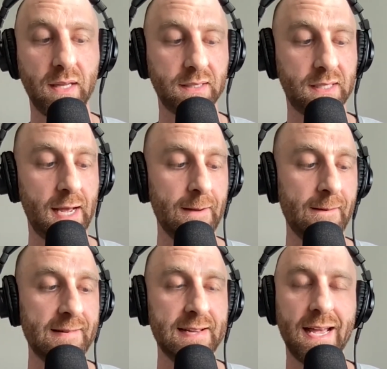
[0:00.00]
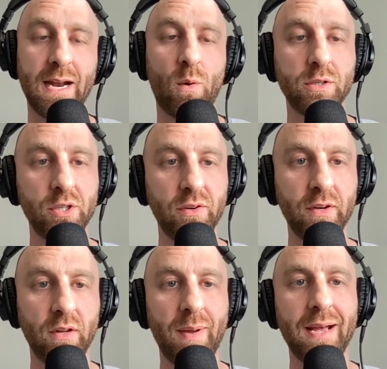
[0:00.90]
let's say, and I want you to
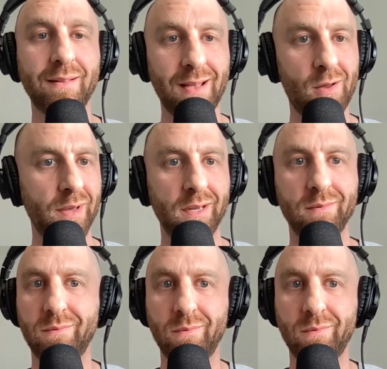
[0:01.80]
feel in the back, tell me.